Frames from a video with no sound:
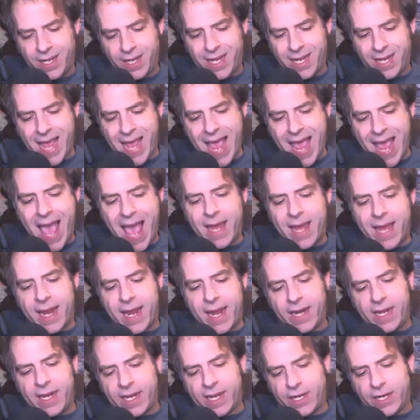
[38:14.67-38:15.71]
add
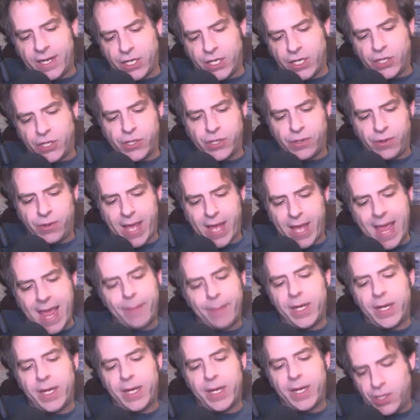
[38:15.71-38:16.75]
any additional
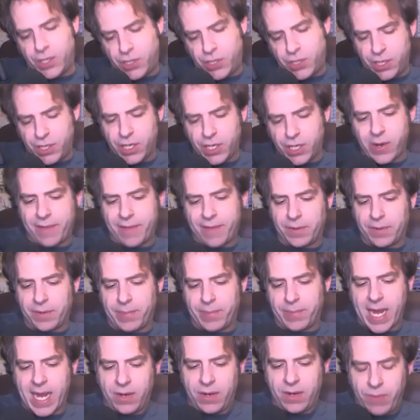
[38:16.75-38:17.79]
ammunition to go after
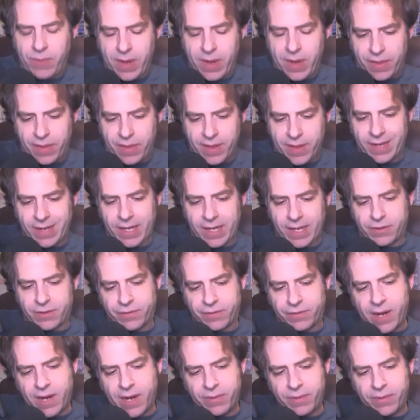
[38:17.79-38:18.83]
Biden with. It's like there's
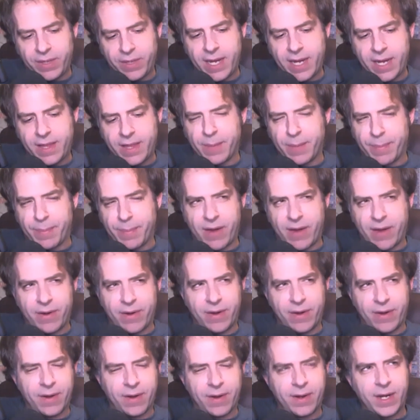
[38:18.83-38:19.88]
not really anything about
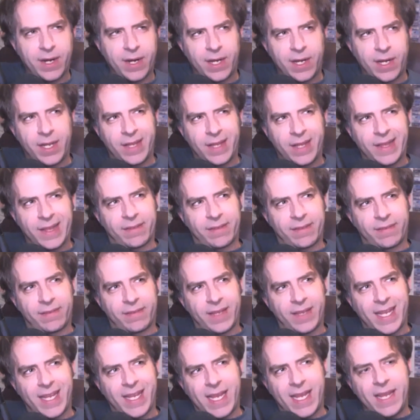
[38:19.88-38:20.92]
her that's
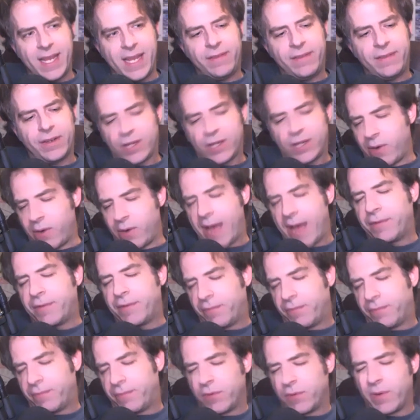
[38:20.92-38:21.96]
easy to go after
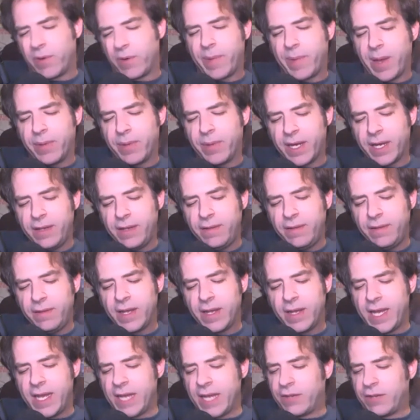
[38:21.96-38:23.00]
for the Republicans.
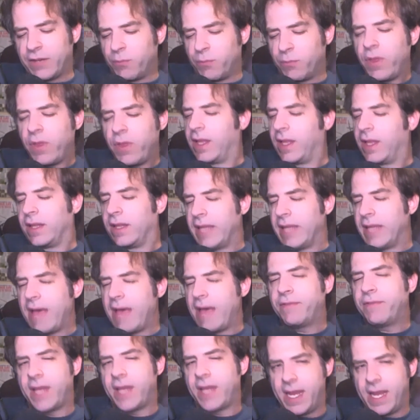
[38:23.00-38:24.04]
It's more that the
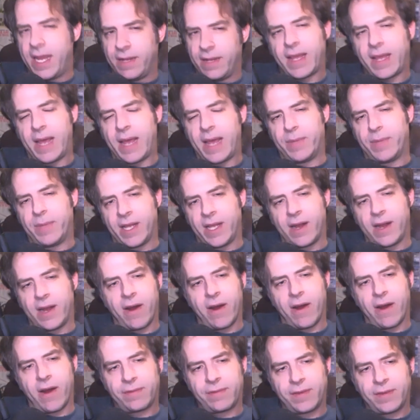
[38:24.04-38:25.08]
left hates Kamala
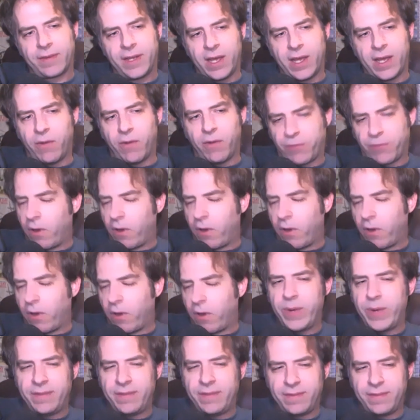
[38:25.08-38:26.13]
Harris. And for all the
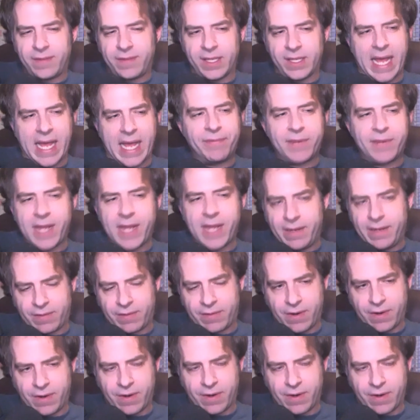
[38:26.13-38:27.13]
reasons the left hates her,